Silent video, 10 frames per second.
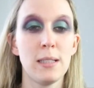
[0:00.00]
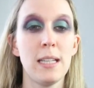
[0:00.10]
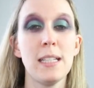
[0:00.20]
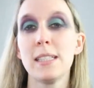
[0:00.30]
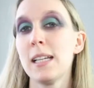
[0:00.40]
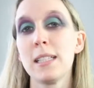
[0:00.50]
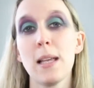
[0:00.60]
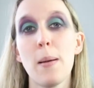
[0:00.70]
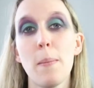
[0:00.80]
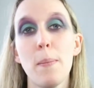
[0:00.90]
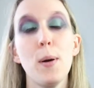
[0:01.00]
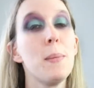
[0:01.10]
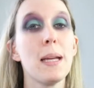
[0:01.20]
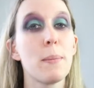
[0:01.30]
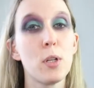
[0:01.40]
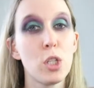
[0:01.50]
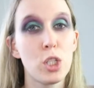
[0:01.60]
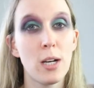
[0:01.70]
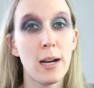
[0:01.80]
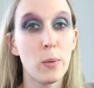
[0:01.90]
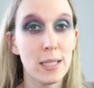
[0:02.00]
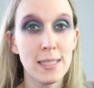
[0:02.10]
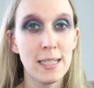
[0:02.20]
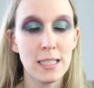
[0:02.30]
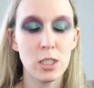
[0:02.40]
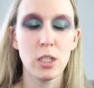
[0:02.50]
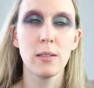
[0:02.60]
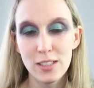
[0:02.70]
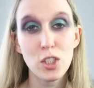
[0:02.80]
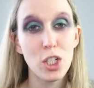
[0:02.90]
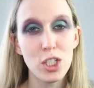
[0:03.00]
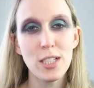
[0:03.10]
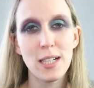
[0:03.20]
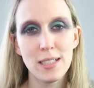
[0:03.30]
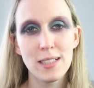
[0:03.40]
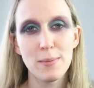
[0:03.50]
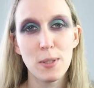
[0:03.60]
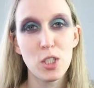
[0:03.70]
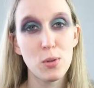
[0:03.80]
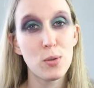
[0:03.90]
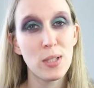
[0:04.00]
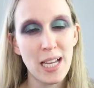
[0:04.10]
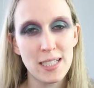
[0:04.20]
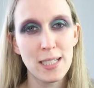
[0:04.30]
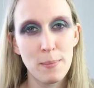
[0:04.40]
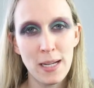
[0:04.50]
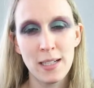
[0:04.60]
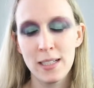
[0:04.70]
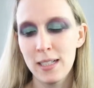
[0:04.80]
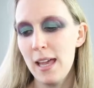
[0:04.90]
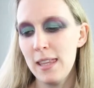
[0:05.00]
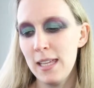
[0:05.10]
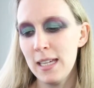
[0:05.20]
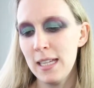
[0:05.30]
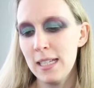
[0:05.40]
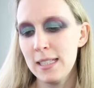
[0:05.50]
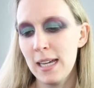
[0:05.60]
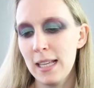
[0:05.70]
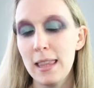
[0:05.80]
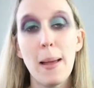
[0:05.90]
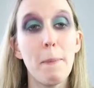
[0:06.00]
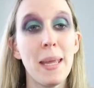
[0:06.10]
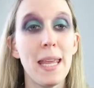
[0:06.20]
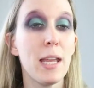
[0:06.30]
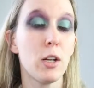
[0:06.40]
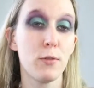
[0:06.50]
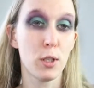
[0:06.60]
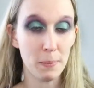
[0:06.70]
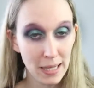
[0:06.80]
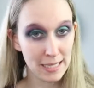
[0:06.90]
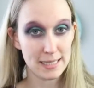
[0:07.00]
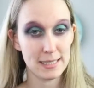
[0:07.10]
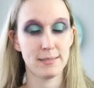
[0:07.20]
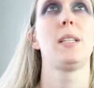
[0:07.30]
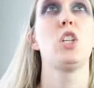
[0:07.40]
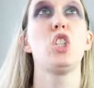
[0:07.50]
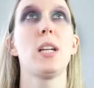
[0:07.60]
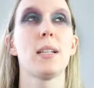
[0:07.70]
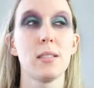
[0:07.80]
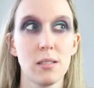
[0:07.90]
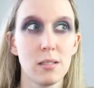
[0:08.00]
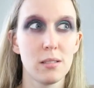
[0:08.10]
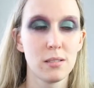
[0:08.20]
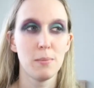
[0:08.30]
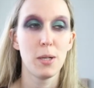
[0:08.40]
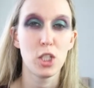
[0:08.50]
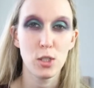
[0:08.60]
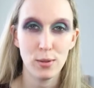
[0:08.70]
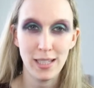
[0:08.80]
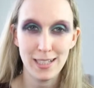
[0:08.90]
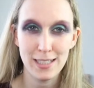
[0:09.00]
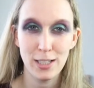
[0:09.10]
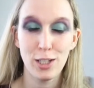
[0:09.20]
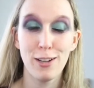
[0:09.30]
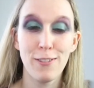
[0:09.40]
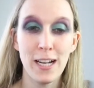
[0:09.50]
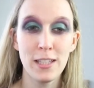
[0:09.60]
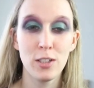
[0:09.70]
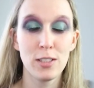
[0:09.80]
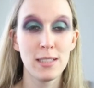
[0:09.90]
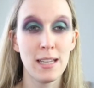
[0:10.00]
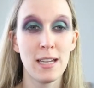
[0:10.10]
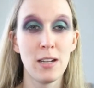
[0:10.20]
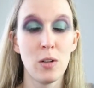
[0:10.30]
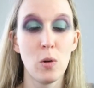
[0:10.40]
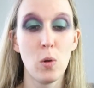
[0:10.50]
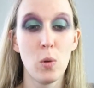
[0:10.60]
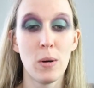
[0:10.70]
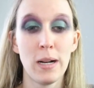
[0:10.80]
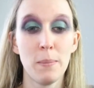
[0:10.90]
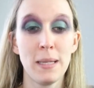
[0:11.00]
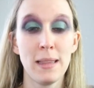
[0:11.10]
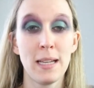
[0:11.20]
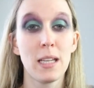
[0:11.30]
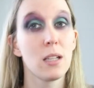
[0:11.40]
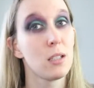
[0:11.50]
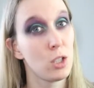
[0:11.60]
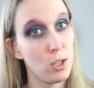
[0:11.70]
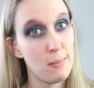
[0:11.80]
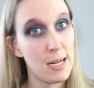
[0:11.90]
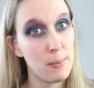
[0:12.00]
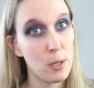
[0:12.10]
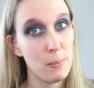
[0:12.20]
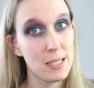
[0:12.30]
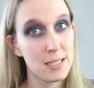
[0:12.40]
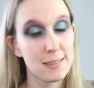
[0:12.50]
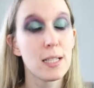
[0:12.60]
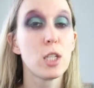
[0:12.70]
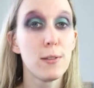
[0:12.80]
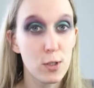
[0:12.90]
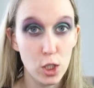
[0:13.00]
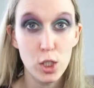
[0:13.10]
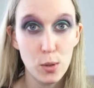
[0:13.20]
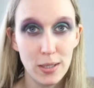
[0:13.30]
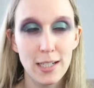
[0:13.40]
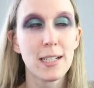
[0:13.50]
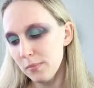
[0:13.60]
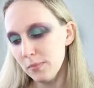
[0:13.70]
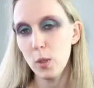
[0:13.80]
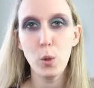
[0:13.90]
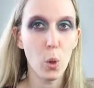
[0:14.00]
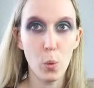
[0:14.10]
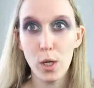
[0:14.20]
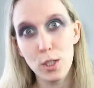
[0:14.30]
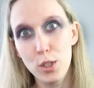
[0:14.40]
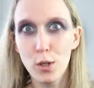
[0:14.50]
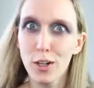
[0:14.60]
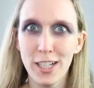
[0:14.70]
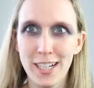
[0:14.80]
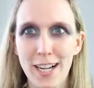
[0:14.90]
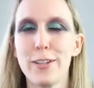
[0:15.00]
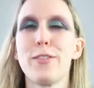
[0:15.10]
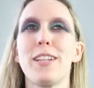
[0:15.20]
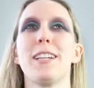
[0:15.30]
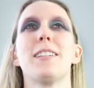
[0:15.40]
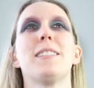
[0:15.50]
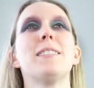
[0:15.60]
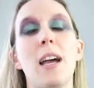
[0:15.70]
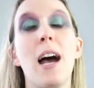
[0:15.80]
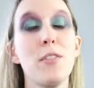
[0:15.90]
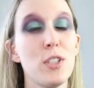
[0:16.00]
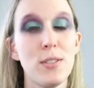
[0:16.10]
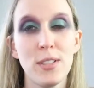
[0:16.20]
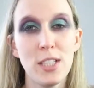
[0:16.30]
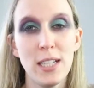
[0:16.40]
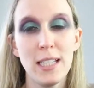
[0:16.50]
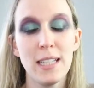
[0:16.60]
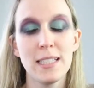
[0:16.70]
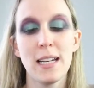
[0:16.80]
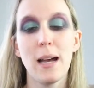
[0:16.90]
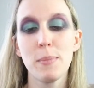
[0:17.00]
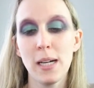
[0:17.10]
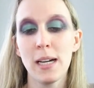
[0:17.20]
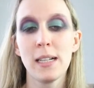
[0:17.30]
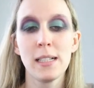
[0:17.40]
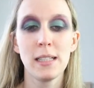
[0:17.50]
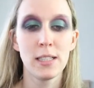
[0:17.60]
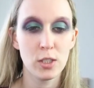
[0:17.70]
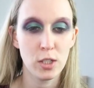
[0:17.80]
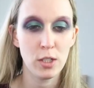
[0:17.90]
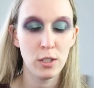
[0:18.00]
he says, "Put me up on your chair, I want to sit next to you." So she does, but she was reluctant about it. And then he's like, "Let me eat off your plate." And she does, but she's reluctant. And her father is there all the while being like, "You made a promise, you've got to do it." your word is your honor kind of thing. After he's finished eating, he said, I'm tired, let's go.